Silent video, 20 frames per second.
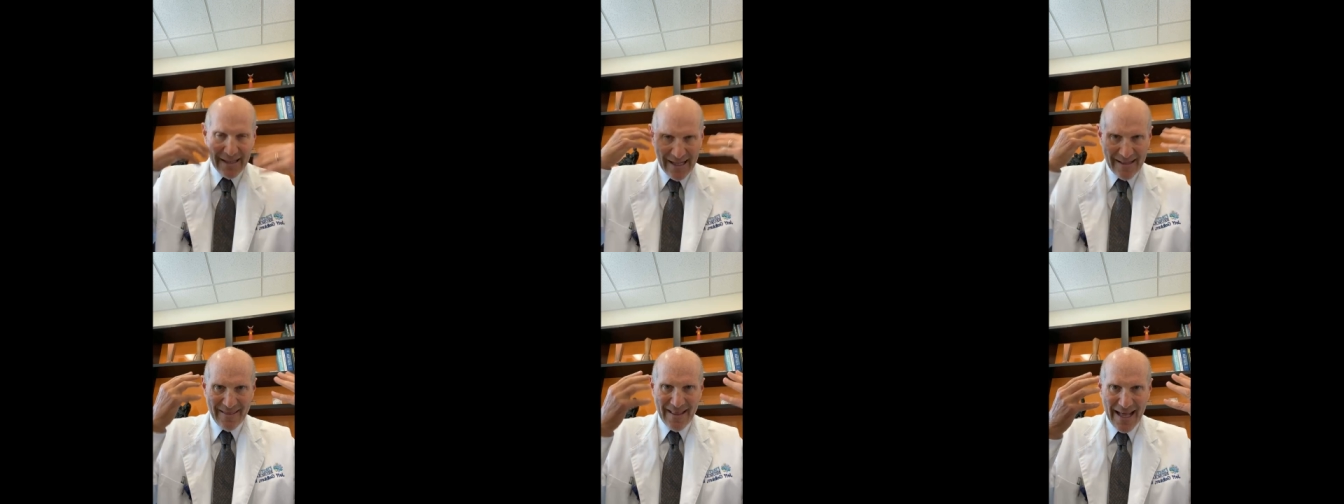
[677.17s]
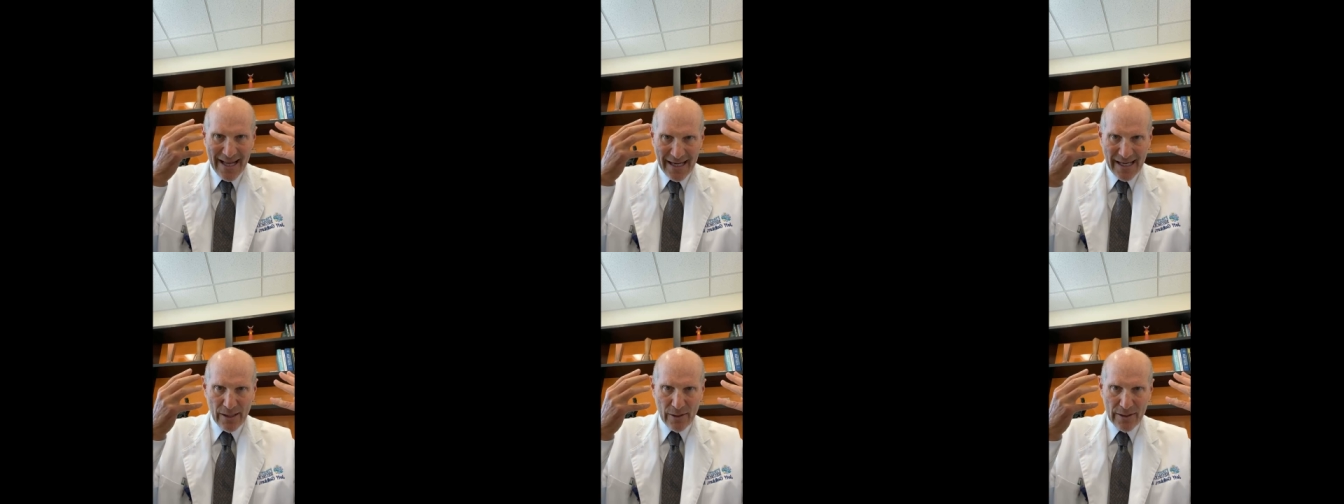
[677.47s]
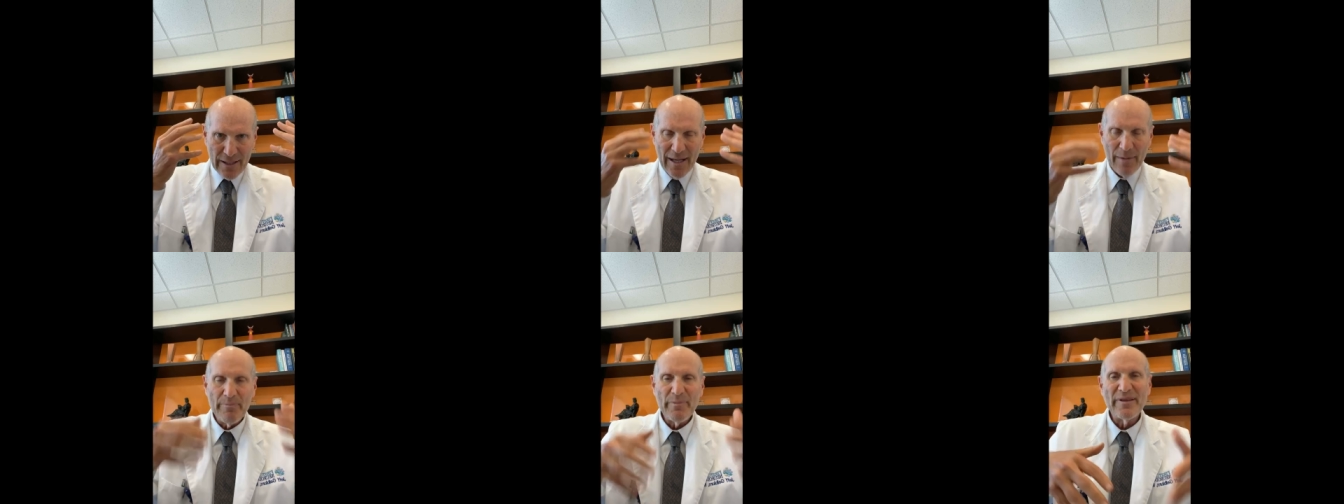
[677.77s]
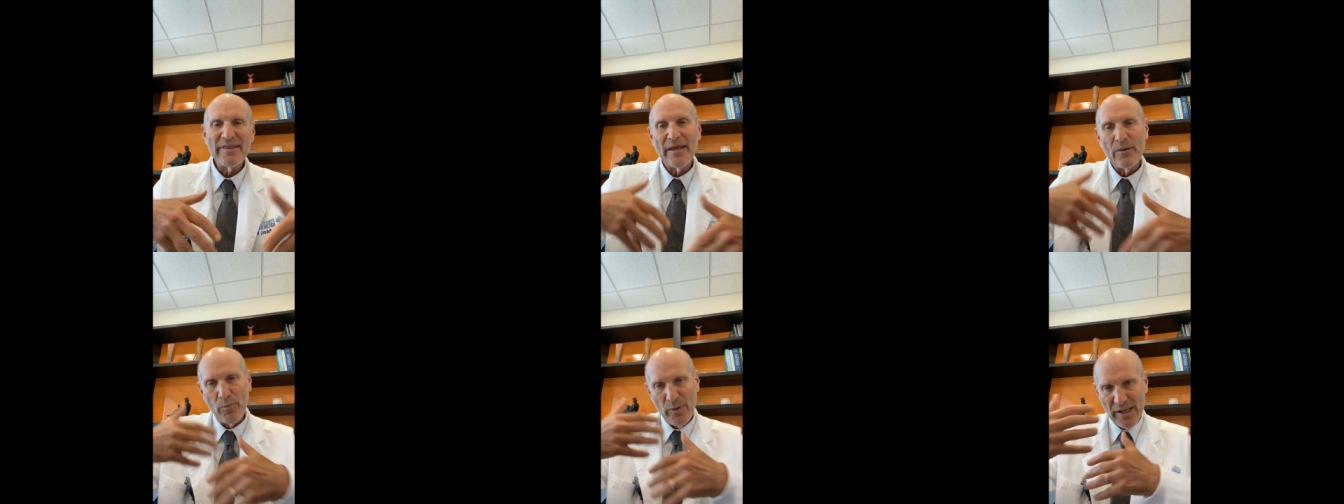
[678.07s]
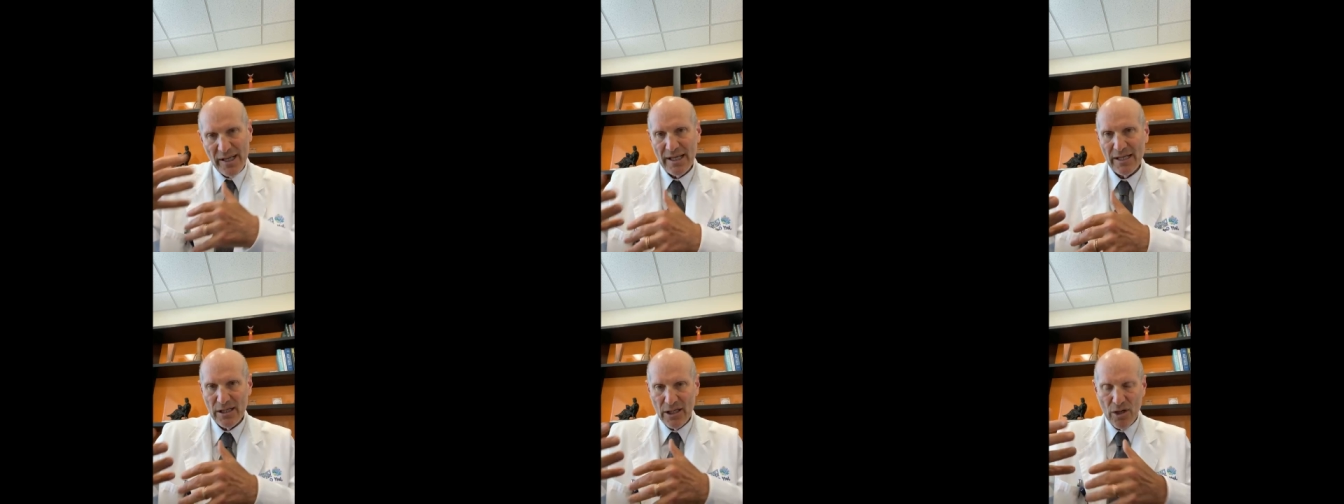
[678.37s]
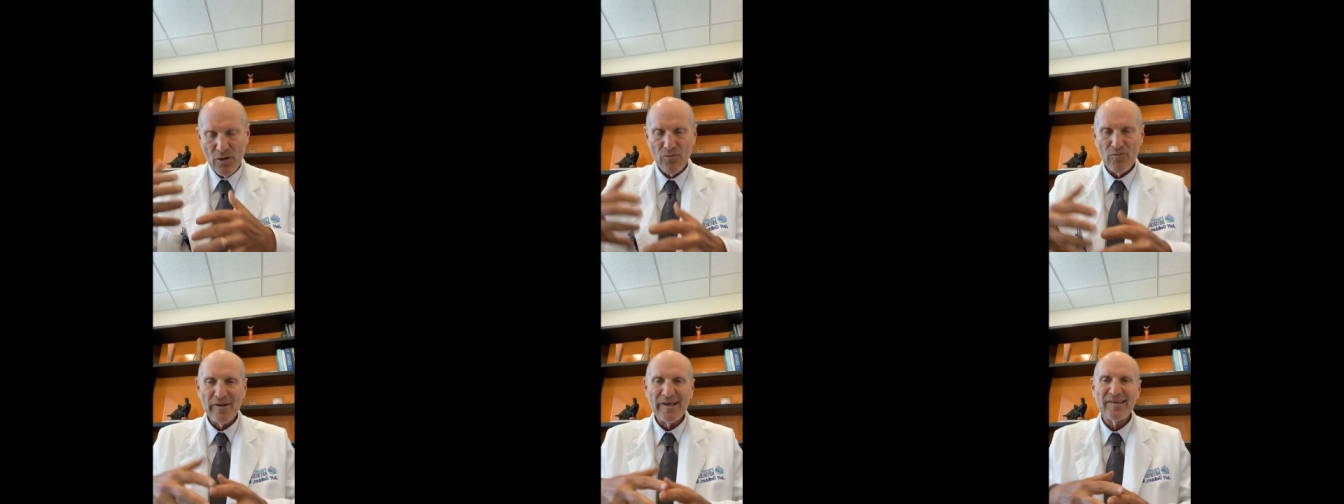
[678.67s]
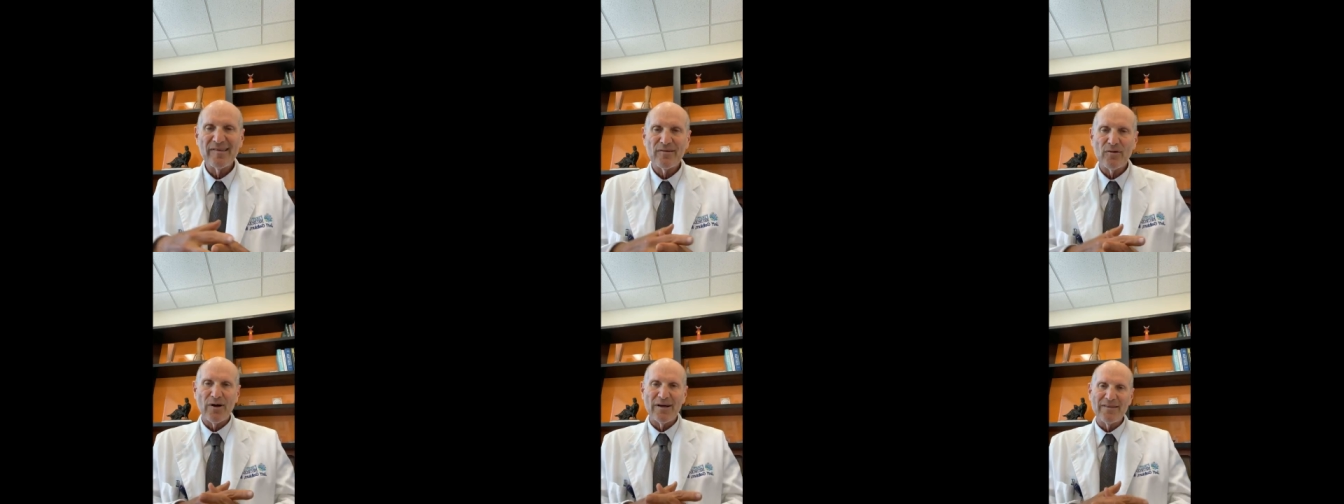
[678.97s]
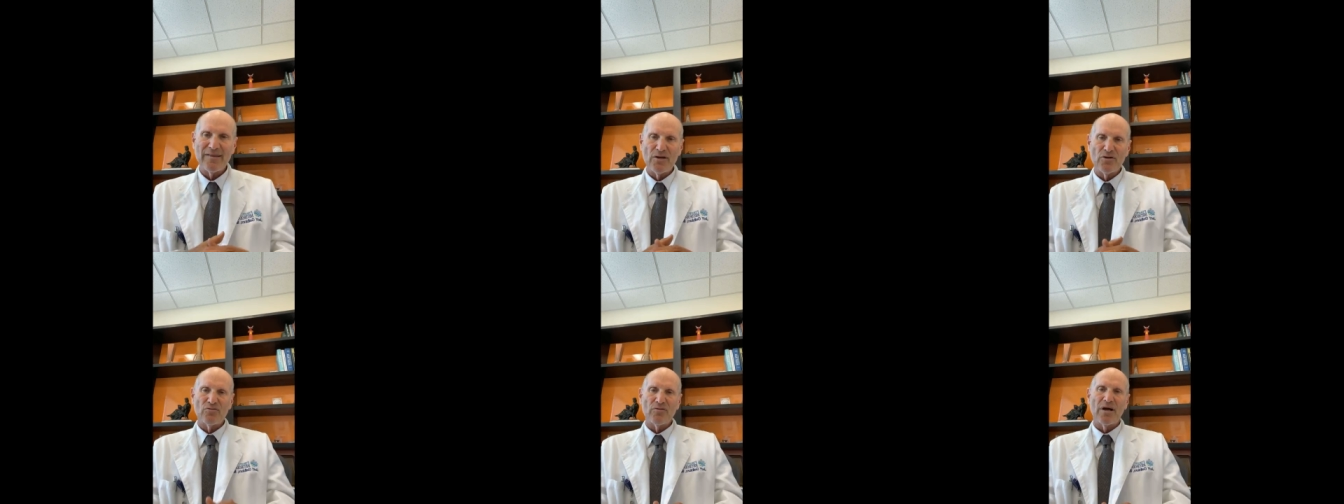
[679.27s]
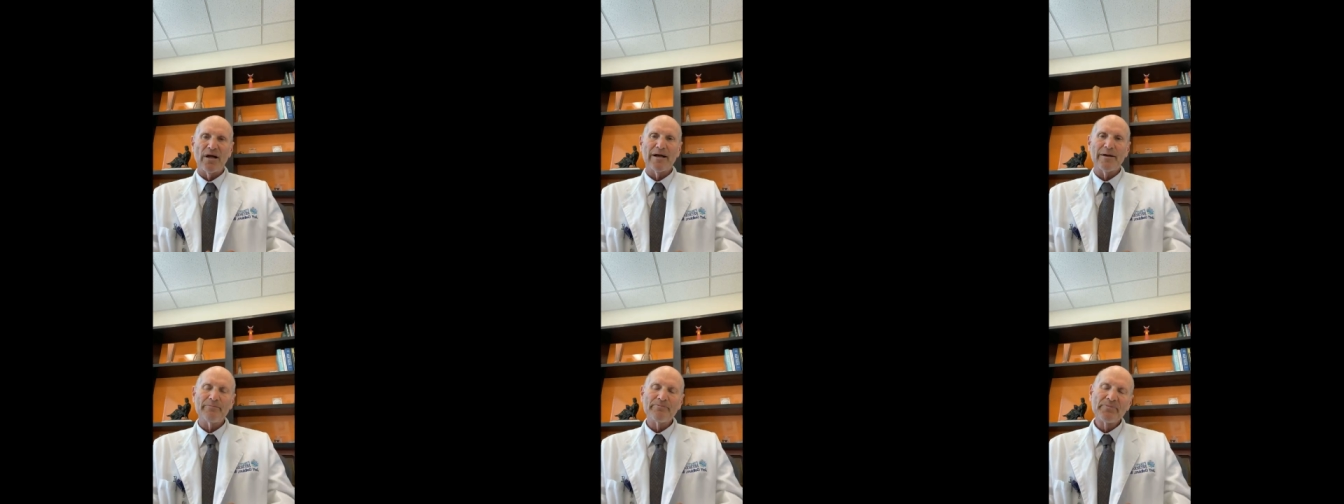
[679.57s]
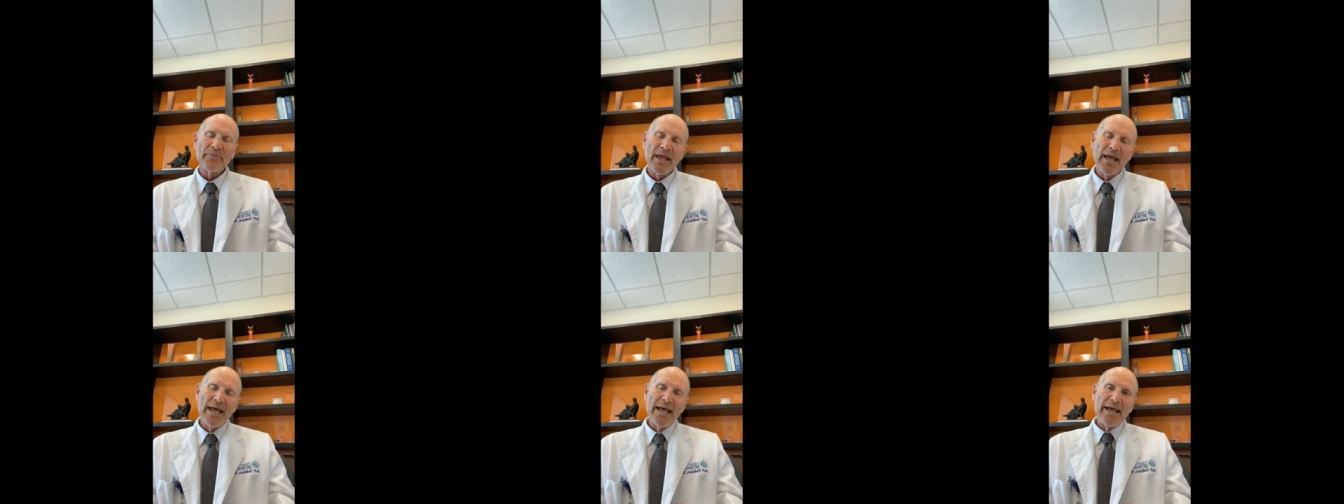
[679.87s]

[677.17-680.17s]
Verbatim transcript: let that heal up, and then we can restart the drug.